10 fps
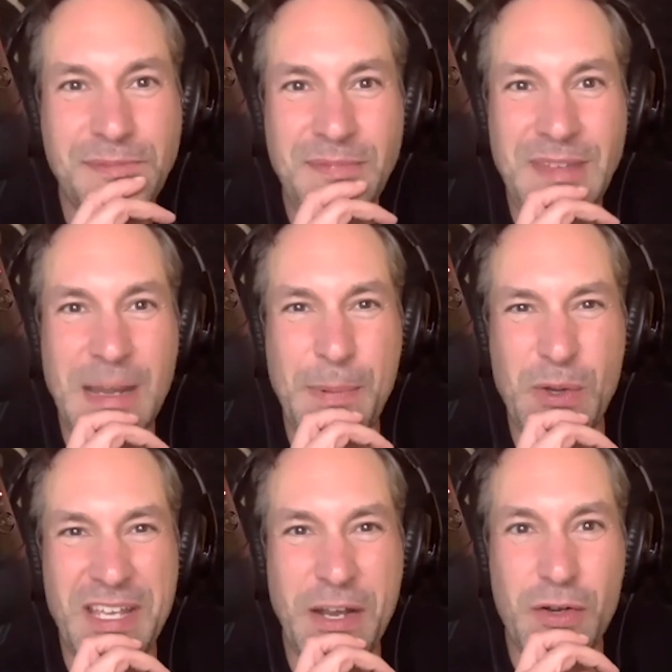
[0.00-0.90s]
about
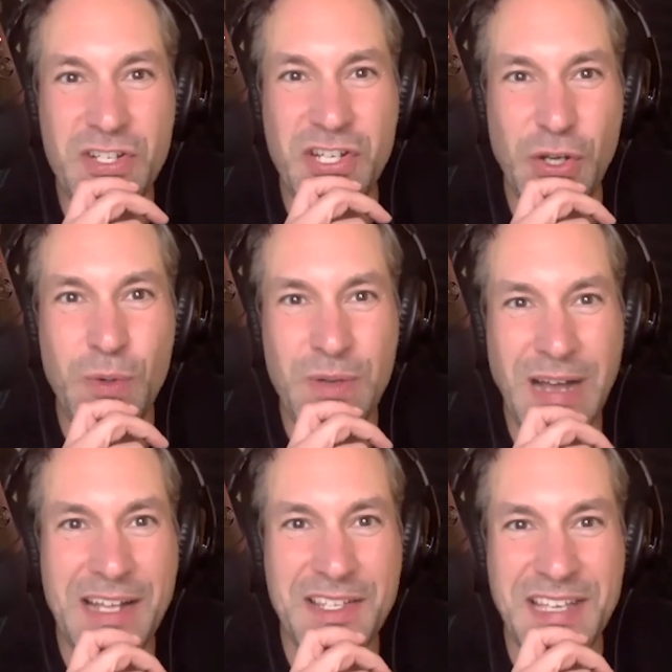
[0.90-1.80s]
year two,
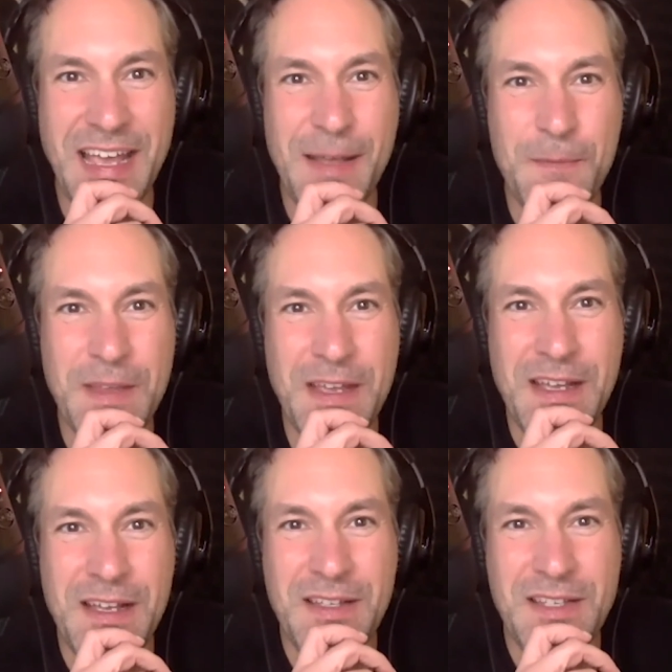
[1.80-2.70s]
I'd say,
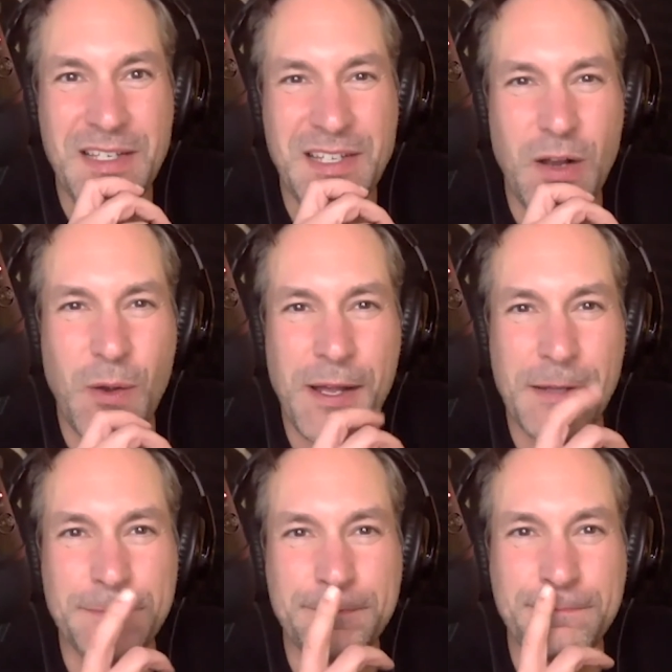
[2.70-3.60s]
they start
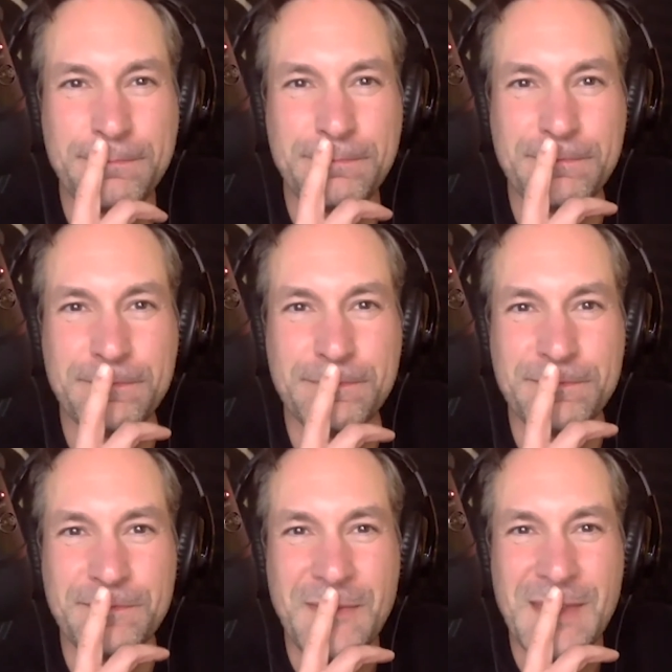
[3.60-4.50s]
going,
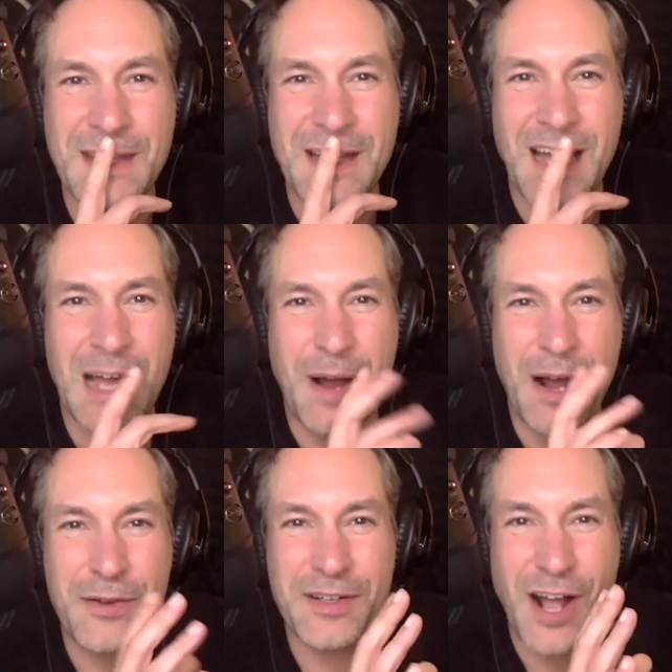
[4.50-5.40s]
I'm
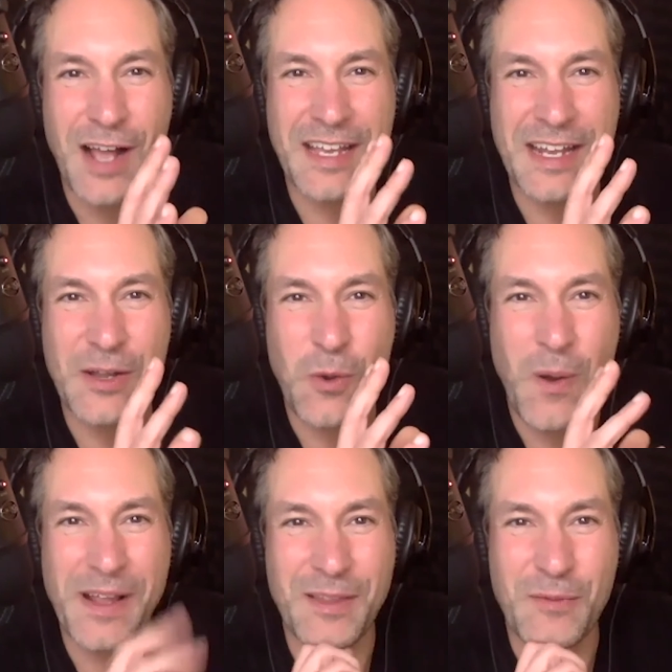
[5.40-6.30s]
either not getting
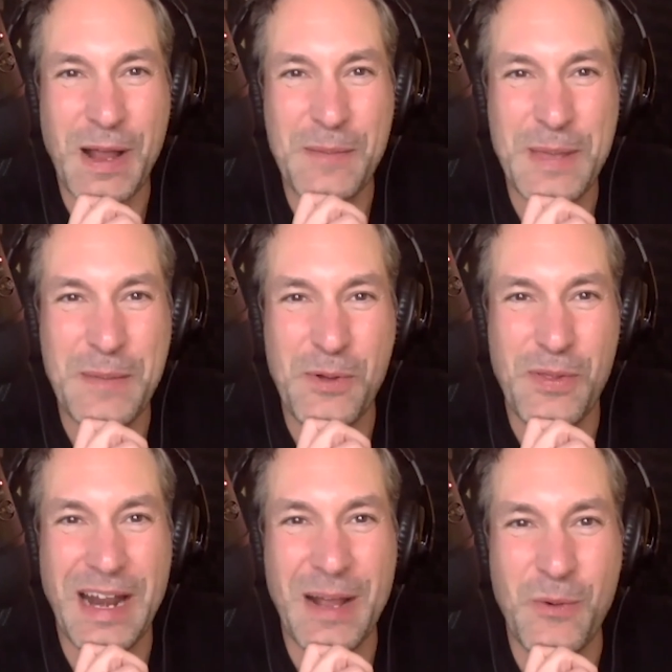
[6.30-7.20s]
quite the right people
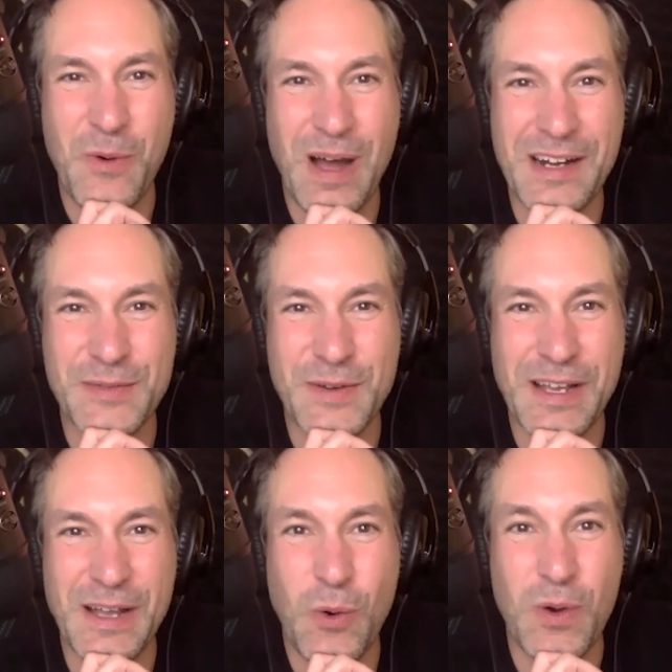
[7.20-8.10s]
that I want, it's
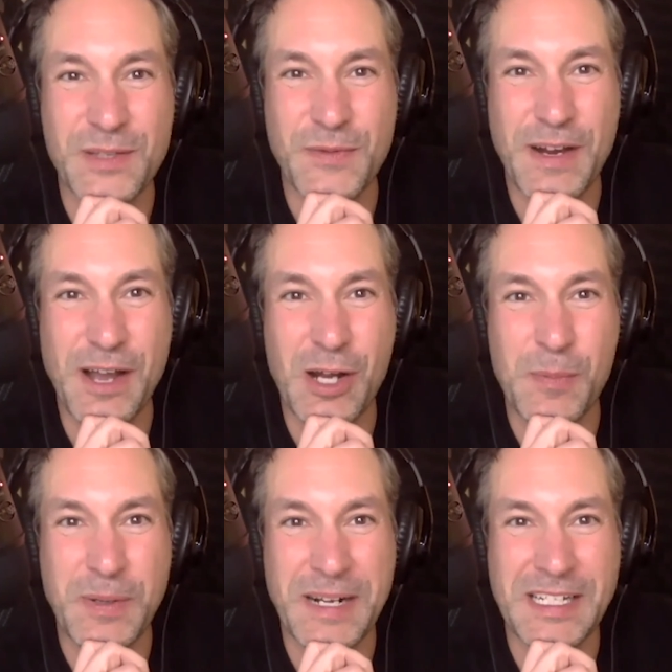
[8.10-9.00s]
very
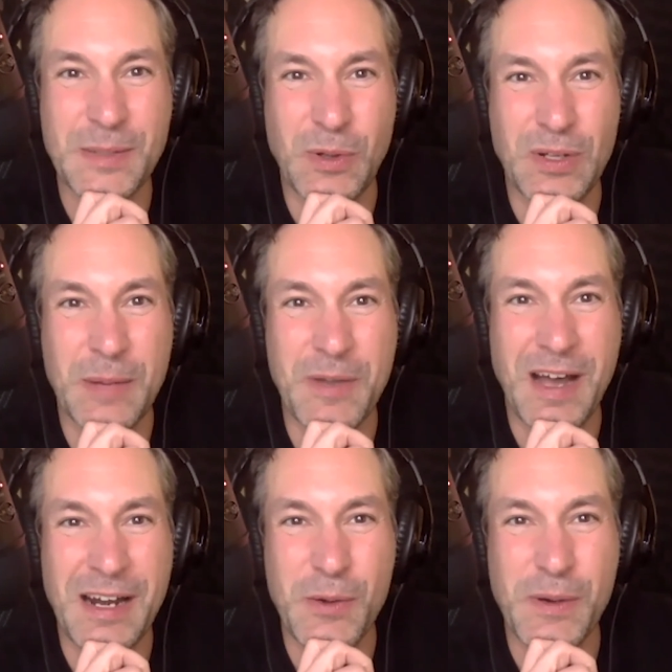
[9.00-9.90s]
unpredictable, and I'm
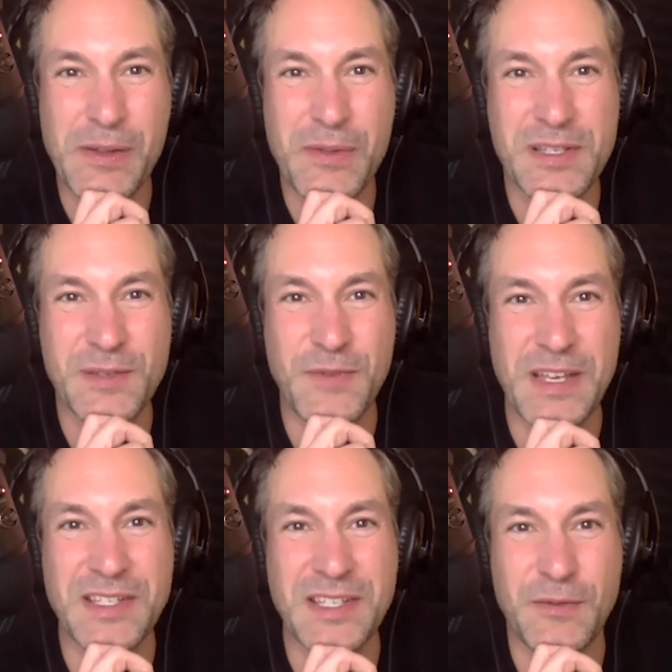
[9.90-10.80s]
kind of going through this
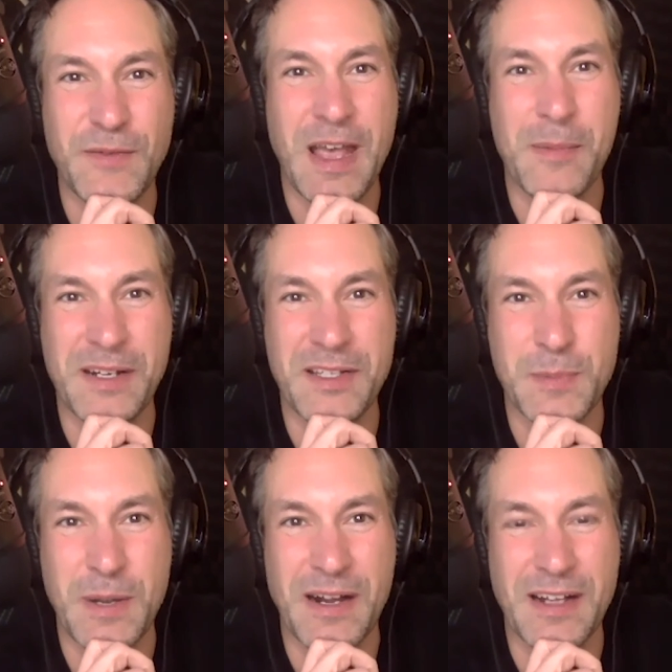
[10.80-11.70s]
feast and famine
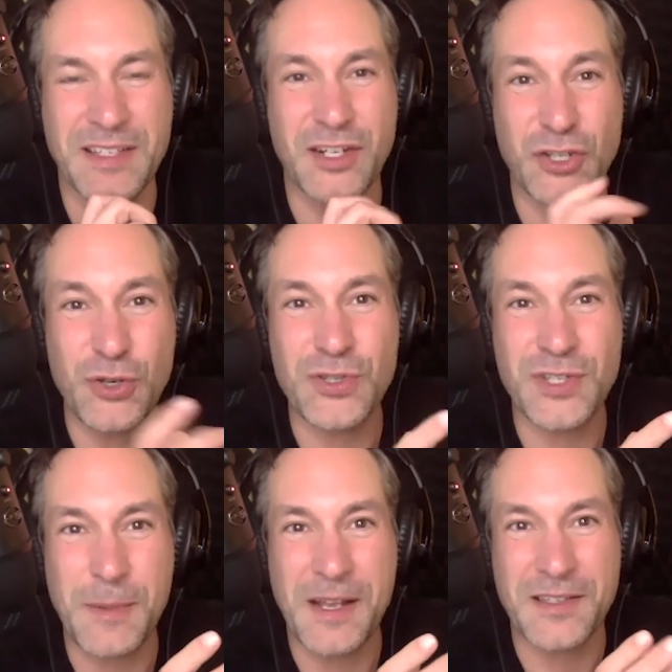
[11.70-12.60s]
experience. And it's usually
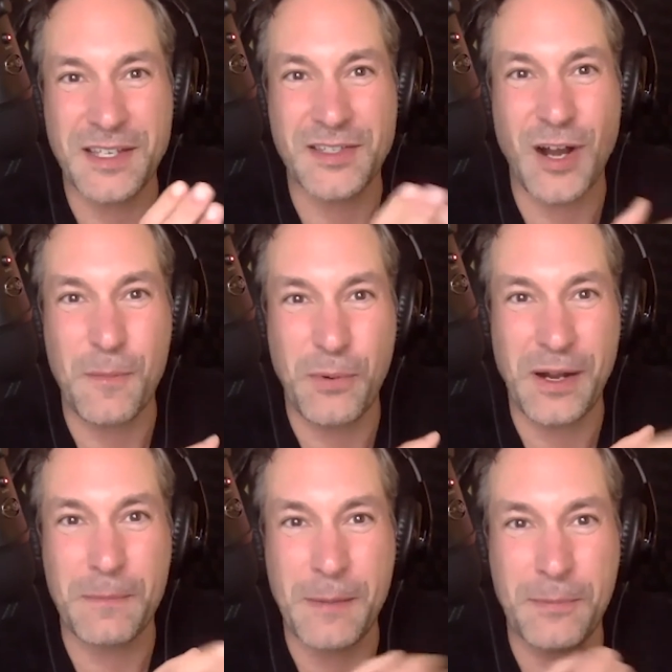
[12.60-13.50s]
because they start
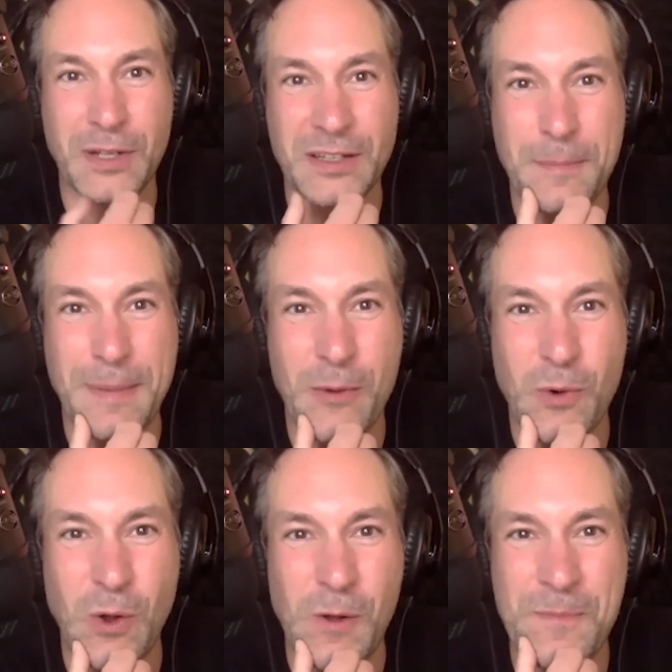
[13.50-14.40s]
putting people on the payroll,